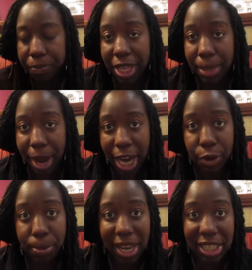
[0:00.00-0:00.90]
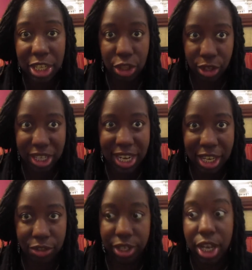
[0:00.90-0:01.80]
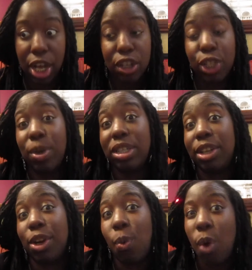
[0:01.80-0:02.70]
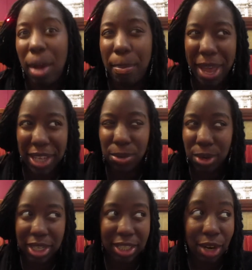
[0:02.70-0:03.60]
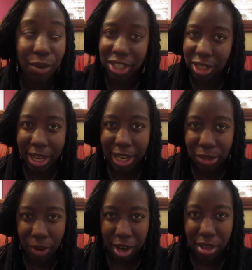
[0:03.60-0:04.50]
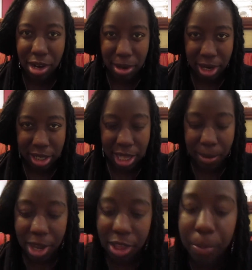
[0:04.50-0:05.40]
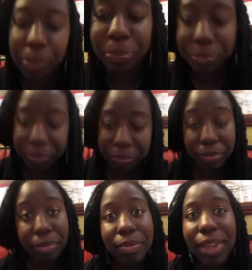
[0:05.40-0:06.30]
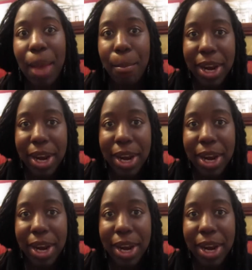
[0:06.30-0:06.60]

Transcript: and the pottery place is thirteen hundred. So we're just gonna walk back towards our direction like it's regular, and I can tell him anything.